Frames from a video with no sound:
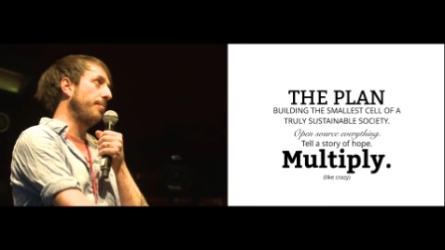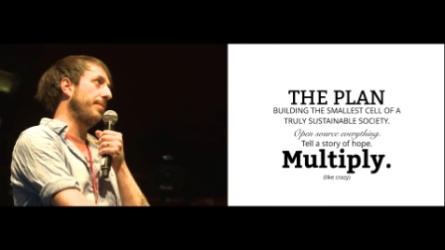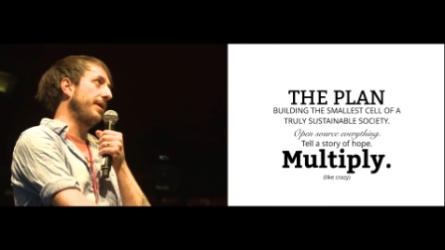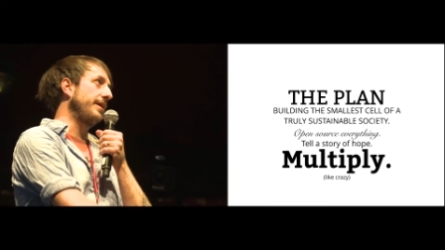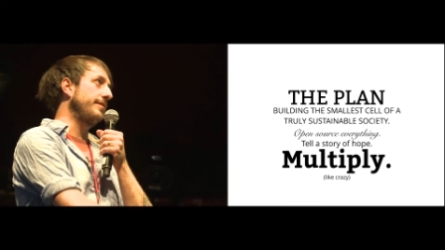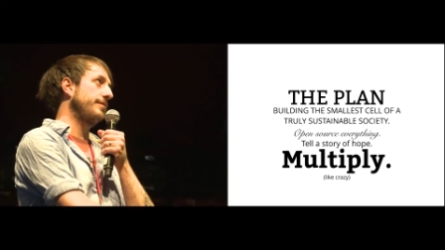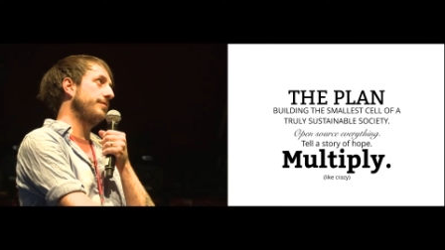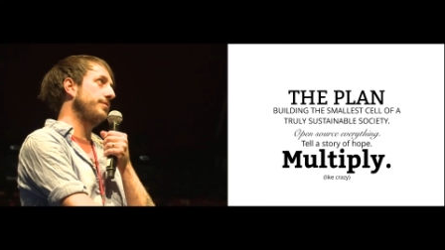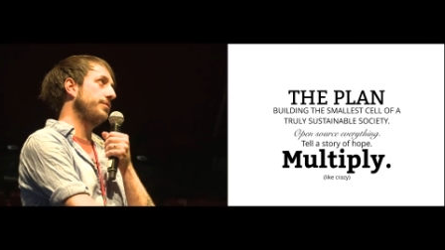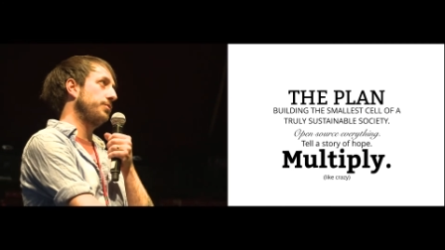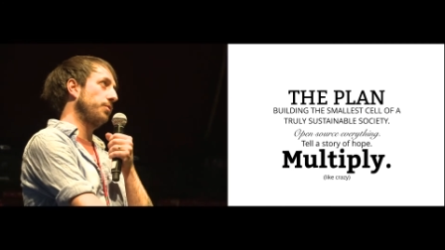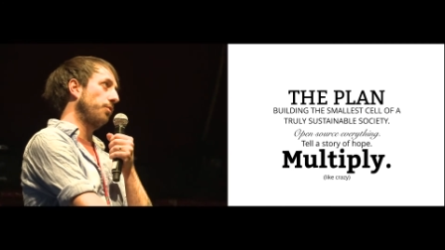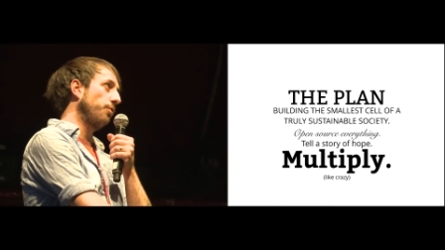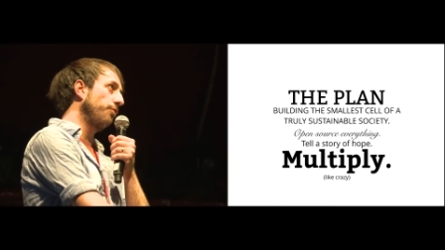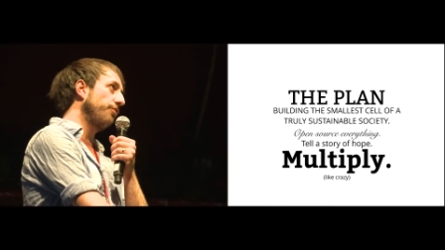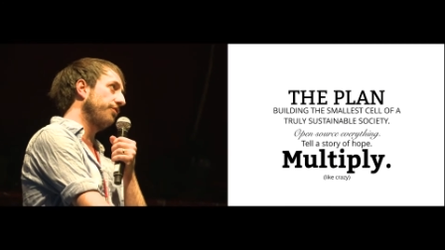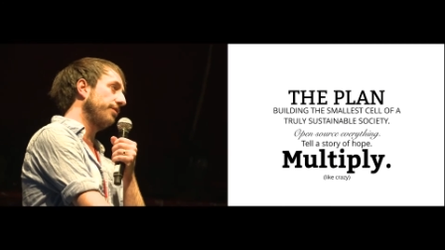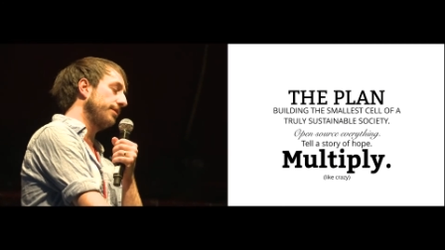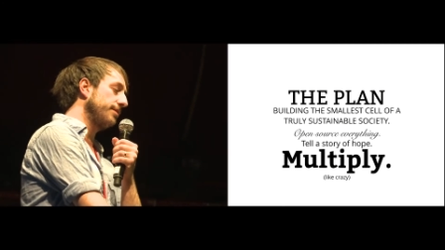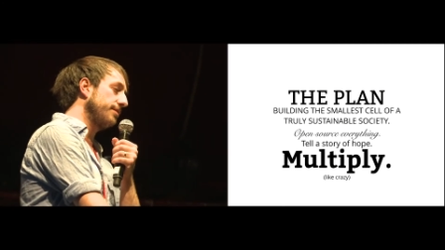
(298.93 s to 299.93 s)
basis
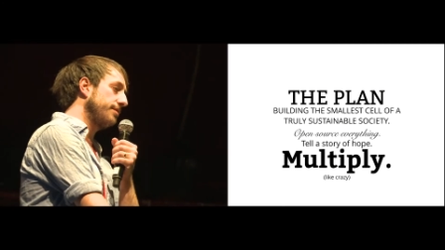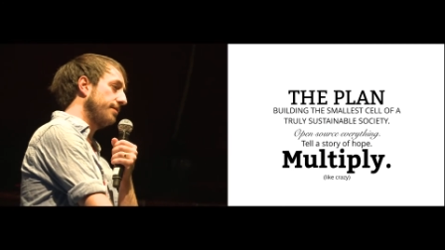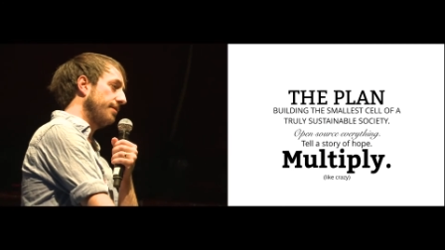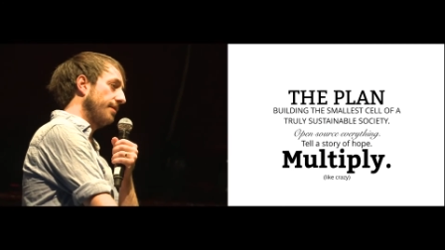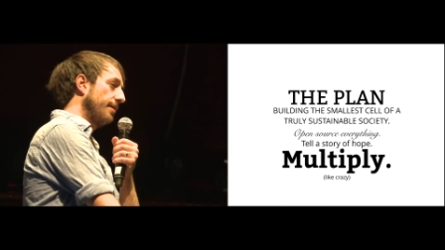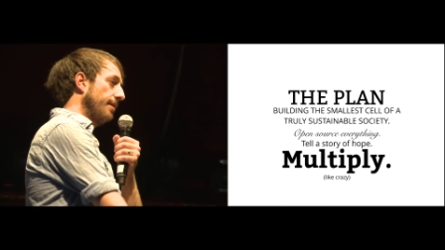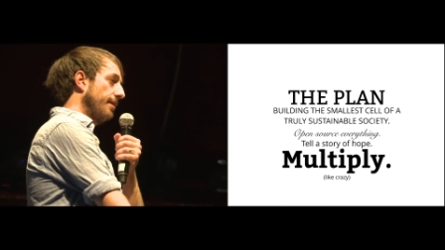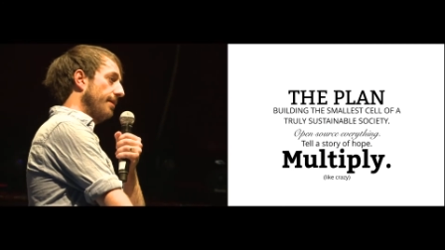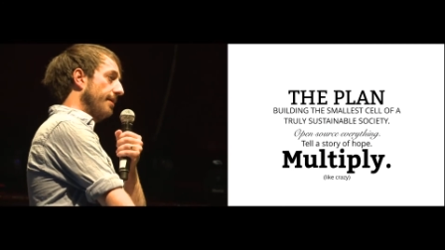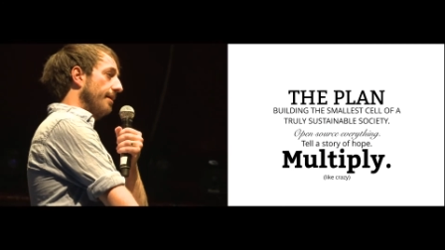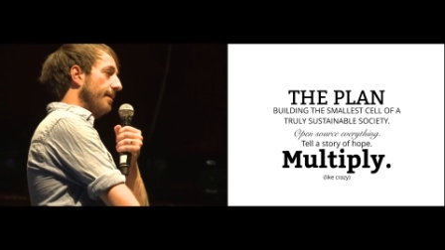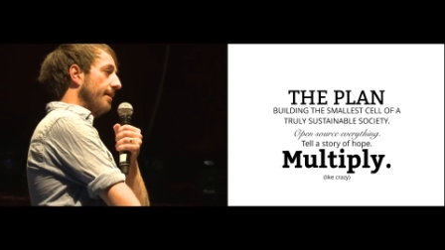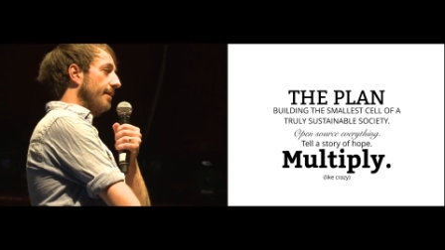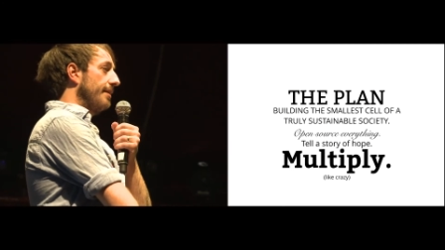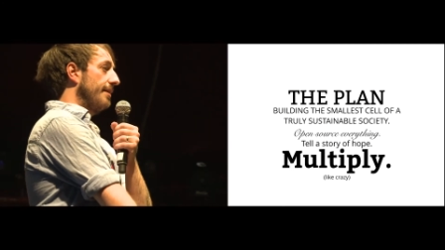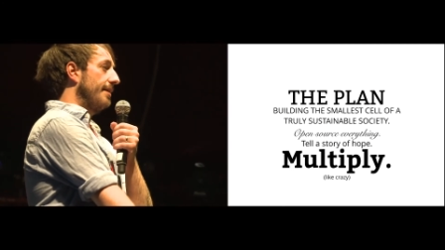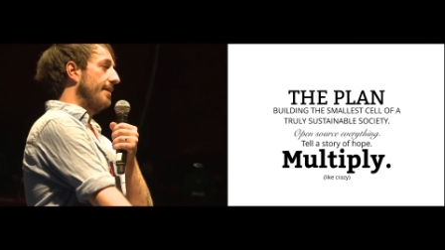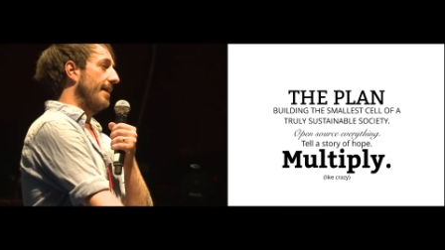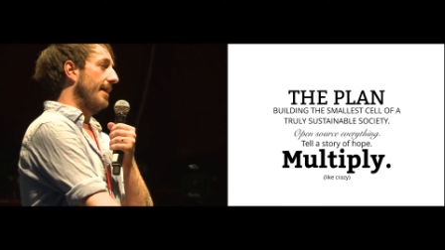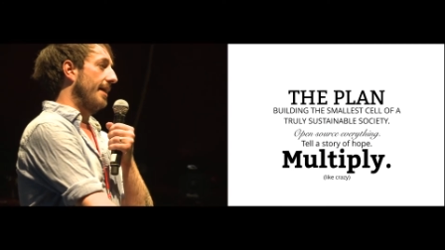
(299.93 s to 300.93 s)
solutions
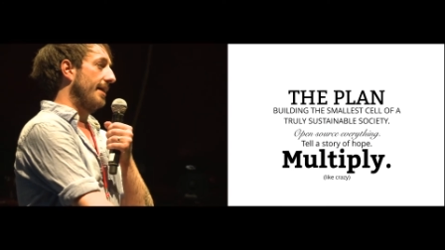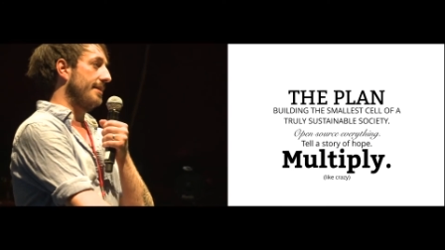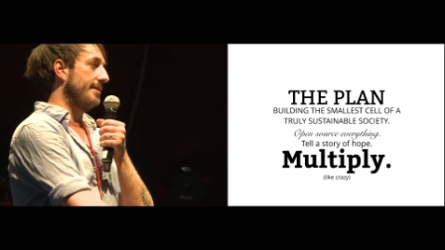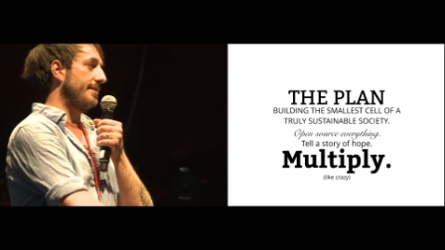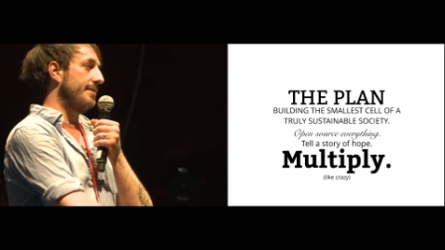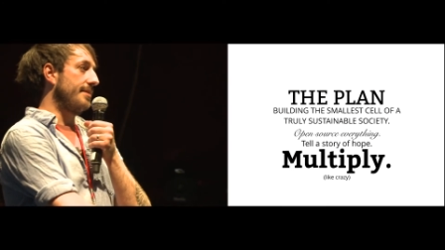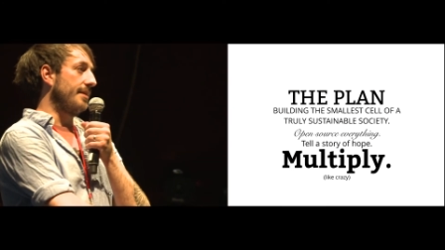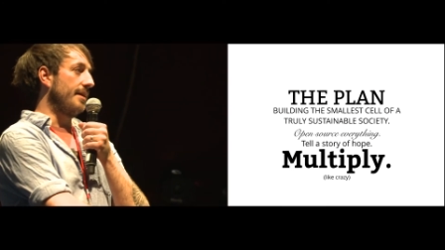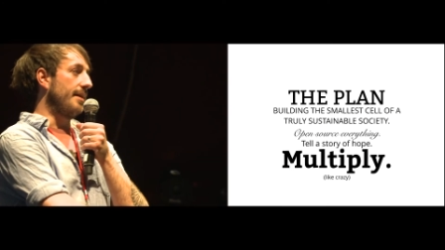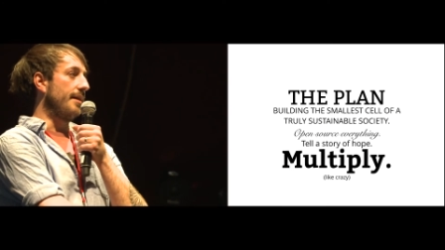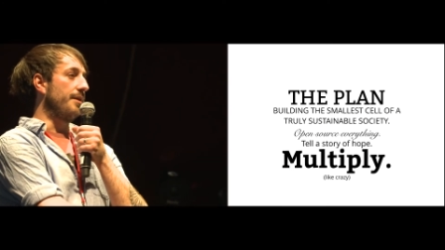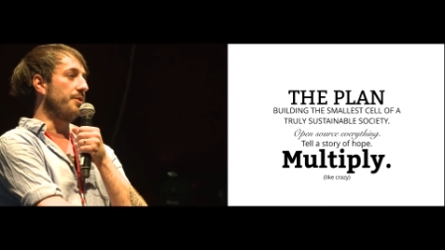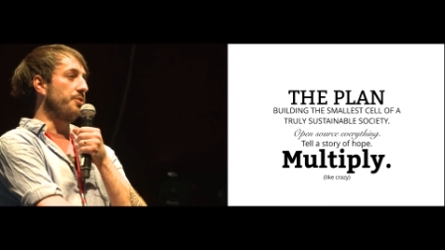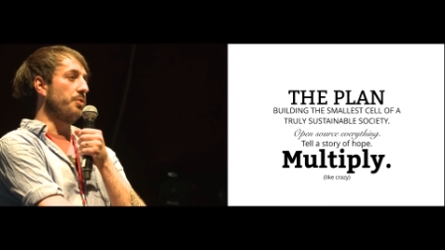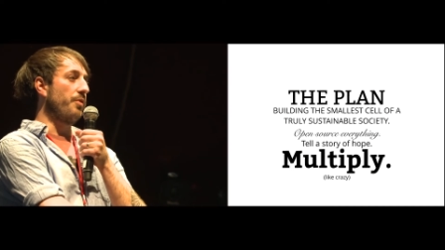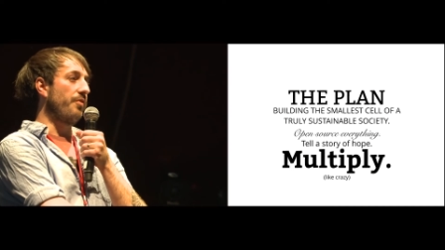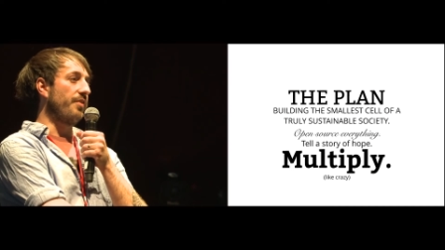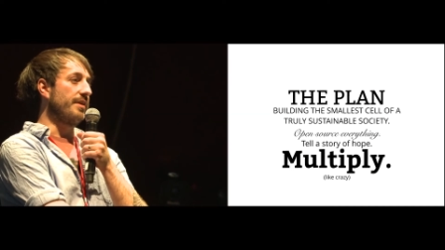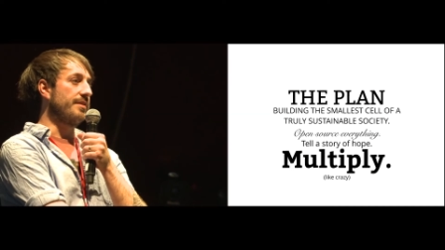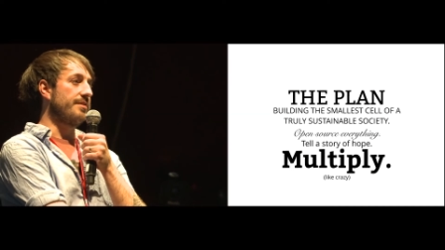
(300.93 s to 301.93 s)
that uh,
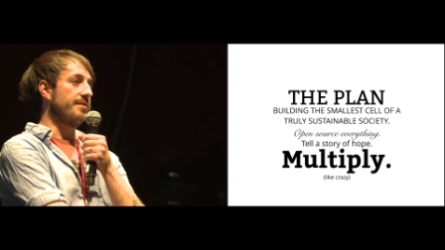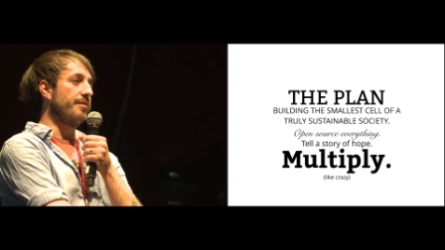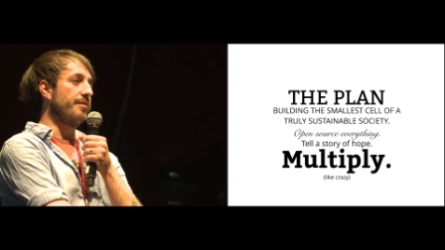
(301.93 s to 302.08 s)
do things